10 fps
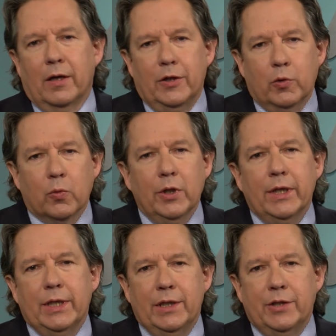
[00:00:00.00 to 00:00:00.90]
You
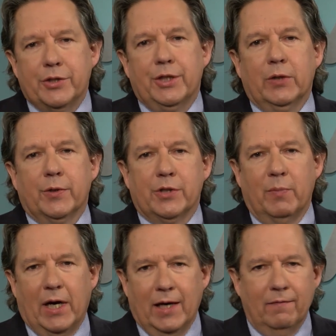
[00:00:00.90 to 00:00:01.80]
really need to stick with some
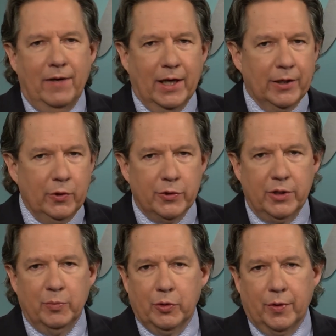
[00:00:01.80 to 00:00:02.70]
high-value,
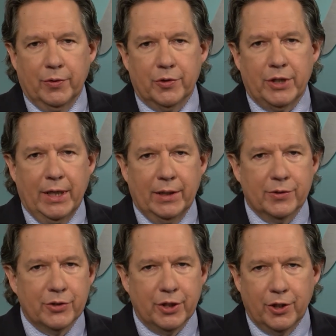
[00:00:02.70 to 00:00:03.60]
simple to understand
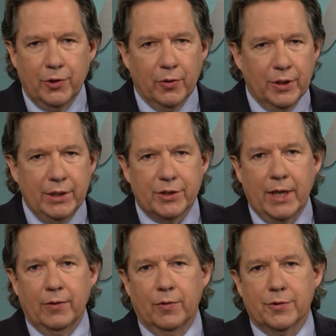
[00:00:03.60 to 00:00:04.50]
security
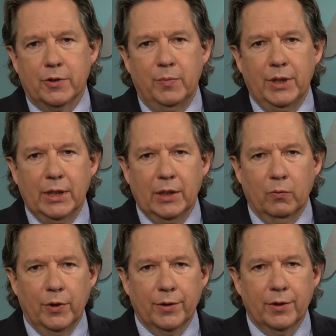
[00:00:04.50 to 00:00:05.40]
standards to begin
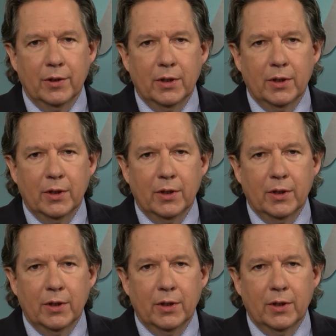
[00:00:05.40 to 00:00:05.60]
with.